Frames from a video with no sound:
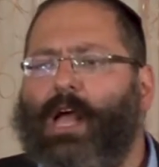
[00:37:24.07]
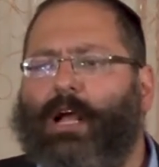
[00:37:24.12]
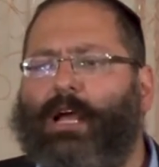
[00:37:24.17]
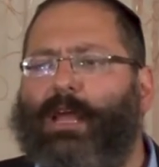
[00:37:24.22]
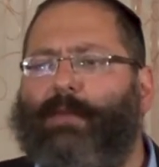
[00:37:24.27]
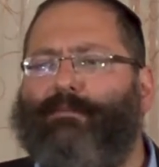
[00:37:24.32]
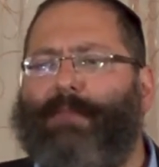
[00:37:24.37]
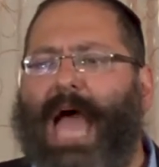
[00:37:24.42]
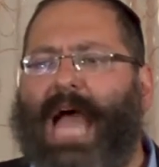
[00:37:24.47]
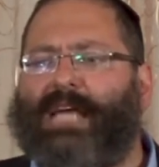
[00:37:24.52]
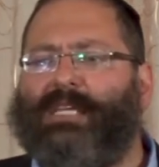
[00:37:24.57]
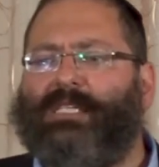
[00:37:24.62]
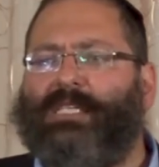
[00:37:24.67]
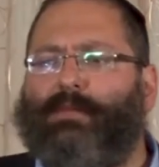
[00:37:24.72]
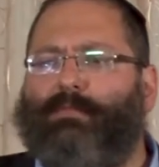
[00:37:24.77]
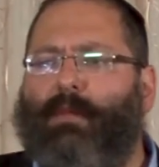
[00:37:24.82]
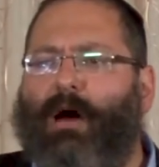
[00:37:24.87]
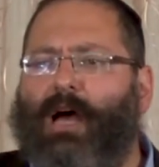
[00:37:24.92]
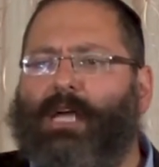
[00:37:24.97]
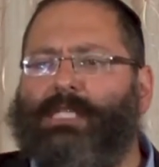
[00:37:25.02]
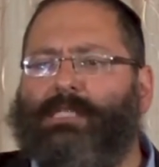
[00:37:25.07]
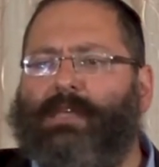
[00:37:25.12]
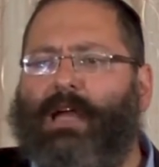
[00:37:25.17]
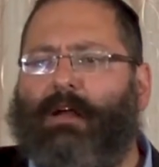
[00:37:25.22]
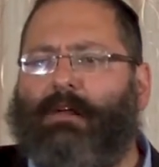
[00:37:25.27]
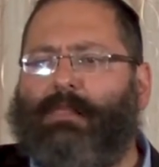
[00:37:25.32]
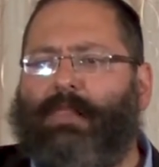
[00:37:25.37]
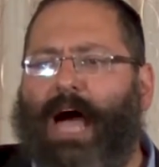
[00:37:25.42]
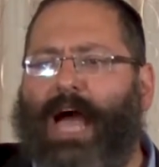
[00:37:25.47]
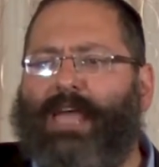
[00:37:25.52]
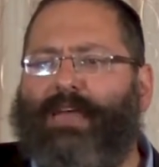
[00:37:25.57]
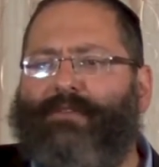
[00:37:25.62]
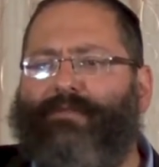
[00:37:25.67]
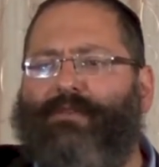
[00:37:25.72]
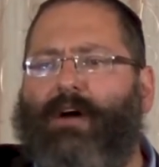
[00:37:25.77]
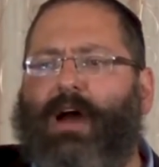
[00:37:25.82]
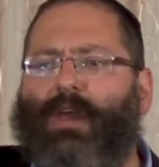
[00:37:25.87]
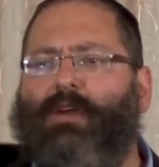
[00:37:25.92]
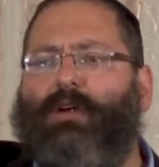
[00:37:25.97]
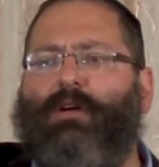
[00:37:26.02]
can maximize their
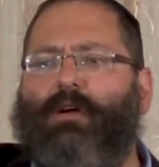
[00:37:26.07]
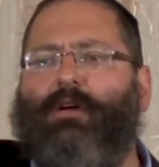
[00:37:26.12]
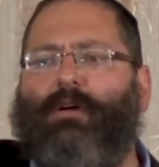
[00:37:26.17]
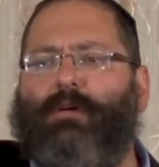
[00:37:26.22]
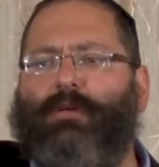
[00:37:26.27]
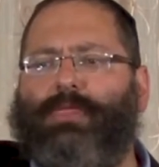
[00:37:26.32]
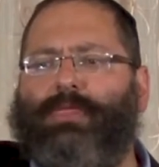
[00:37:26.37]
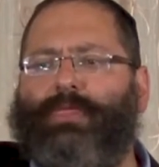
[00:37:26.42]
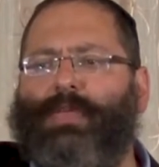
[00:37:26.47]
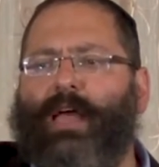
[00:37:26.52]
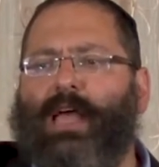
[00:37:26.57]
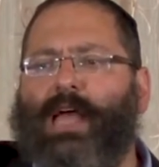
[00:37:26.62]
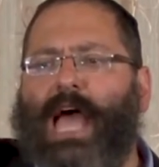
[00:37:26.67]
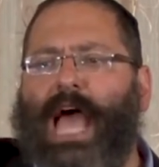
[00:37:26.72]
life on earth